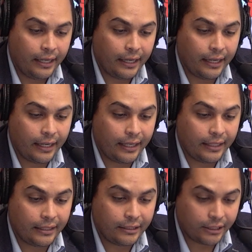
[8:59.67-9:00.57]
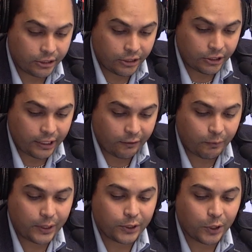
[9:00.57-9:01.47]
an Indigenous chef,
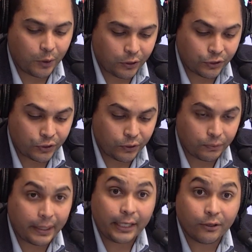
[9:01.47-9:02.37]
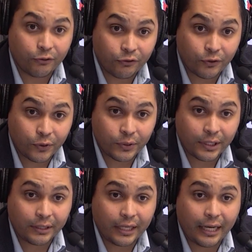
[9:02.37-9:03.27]
but to also make good food
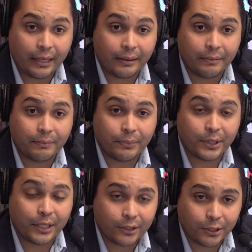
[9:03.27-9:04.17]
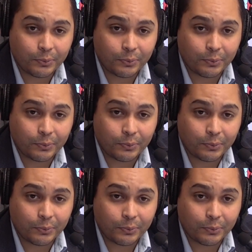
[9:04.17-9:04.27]
and put out a good